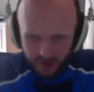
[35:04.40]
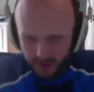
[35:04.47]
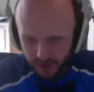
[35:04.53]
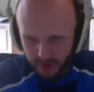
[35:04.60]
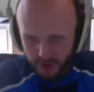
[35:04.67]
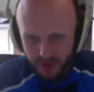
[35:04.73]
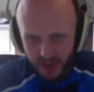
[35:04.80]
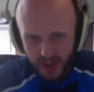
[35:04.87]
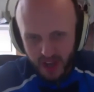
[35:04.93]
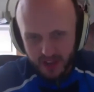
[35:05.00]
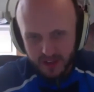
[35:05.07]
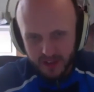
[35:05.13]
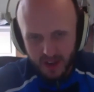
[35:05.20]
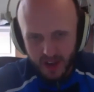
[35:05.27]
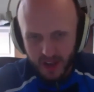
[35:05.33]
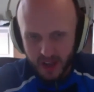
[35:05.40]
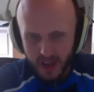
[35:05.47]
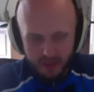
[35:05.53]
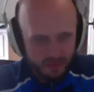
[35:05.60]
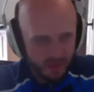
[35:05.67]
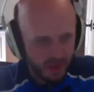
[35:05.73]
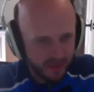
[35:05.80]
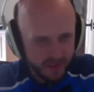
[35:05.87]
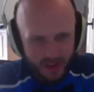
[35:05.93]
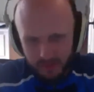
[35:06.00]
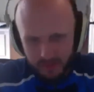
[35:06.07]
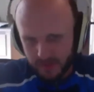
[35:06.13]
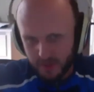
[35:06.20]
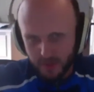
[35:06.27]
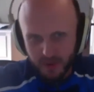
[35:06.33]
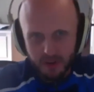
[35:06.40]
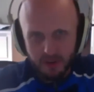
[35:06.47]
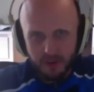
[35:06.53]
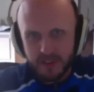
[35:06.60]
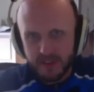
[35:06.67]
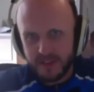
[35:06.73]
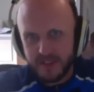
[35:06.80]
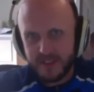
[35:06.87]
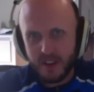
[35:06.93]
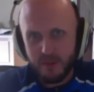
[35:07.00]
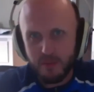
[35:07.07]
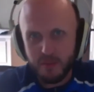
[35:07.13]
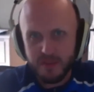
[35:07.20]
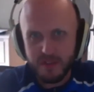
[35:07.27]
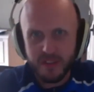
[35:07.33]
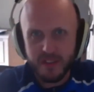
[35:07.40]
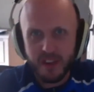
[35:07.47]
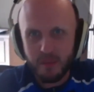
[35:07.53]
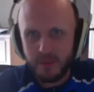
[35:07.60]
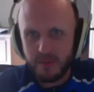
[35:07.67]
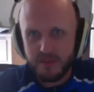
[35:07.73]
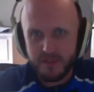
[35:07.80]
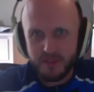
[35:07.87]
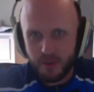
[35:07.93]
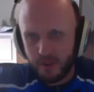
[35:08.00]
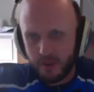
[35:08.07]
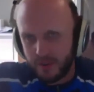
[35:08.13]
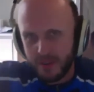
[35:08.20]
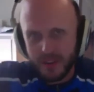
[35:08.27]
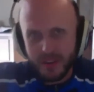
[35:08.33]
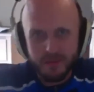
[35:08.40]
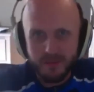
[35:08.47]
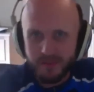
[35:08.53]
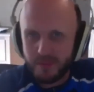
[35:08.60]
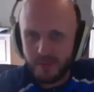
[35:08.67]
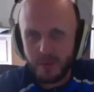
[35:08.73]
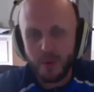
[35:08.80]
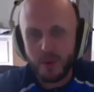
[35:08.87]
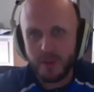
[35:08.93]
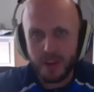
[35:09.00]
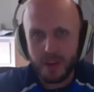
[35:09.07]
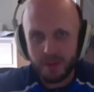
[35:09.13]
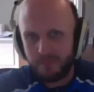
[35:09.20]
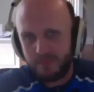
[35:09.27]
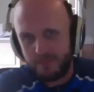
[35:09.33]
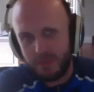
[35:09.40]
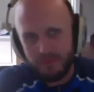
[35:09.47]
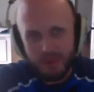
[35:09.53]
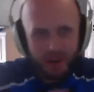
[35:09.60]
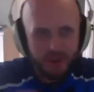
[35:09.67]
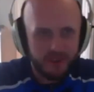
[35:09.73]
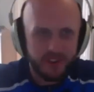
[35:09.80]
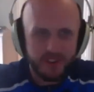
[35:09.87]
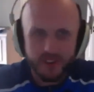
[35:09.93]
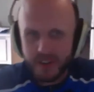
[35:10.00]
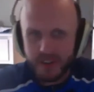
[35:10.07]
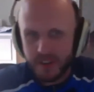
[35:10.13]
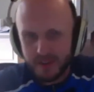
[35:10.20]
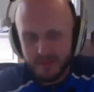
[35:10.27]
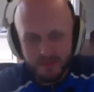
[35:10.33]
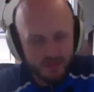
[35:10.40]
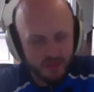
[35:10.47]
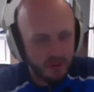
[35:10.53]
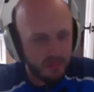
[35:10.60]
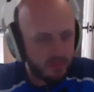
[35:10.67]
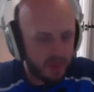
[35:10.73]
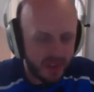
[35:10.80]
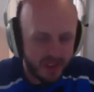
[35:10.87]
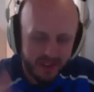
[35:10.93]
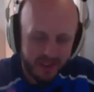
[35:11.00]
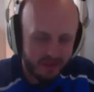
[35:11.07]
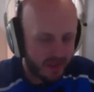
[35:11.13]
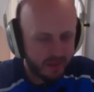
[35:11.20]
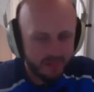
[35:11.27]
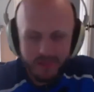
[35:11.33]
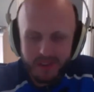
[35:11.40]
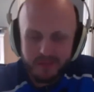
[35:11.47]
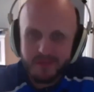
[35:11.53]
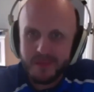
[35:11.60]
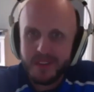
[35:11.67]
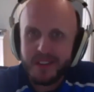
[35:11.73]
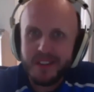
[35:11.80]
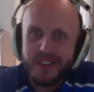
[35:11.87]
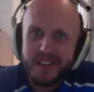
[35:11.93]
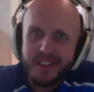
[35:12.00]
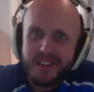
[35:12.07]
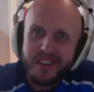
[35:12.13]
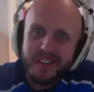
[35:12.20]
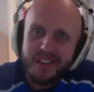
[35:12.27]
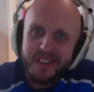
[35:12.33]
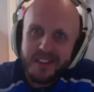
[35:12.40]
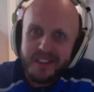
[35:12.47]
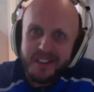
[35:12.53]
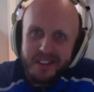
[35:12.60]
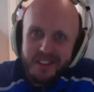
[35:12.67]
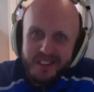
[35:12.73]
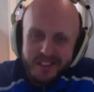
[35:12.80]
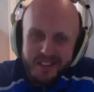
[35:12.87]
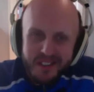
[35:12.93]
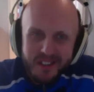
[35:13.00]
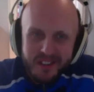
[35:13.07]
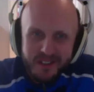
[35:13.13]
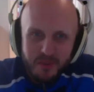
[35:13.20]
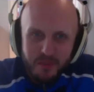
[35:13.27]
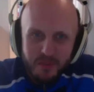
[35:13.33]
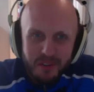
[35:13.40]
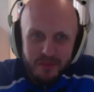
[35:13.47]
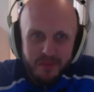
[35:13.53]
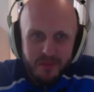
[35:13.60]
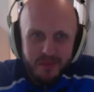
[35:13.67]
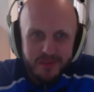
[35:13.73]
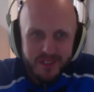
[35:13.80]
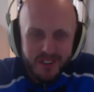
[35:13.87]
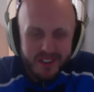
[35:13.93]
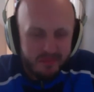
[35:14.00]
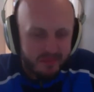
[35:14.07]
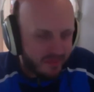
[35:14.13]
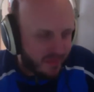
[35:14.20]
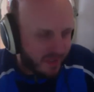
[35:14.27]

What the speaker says: to do that, I end up doing crazy stuff with a table saw and or like a router and a trim bit, and like that. That's too painful. So I'm